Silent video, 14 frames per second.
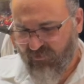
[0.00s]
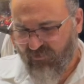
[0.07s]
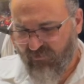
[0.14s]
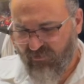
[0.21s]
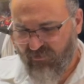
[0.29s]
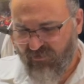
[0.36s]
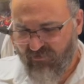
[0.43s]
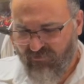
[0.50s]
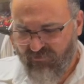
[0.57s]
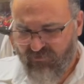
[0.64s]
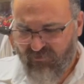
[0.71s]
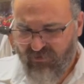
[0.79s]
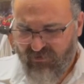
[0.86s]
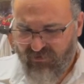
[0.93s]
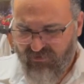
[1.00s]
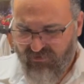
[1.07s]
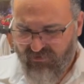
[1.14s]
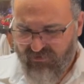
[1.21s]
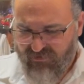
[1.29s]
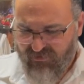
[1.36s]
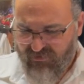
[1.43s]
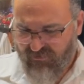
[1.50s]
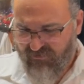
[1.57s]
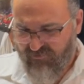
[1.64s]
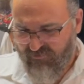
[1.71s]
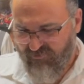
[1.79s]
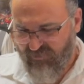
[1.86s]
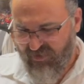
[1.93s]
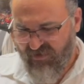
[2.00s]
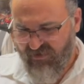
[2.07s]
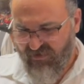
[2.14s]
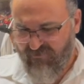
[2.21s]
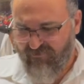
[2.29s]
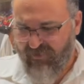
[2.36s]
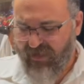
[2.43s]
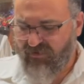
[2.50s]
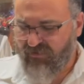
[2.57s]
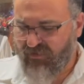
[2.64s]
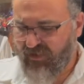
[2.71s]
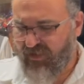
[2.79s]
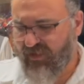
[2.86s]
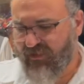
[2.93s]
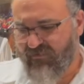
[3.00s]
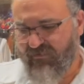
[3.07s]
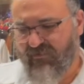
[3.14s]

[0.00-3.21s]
for being on Battle Cat.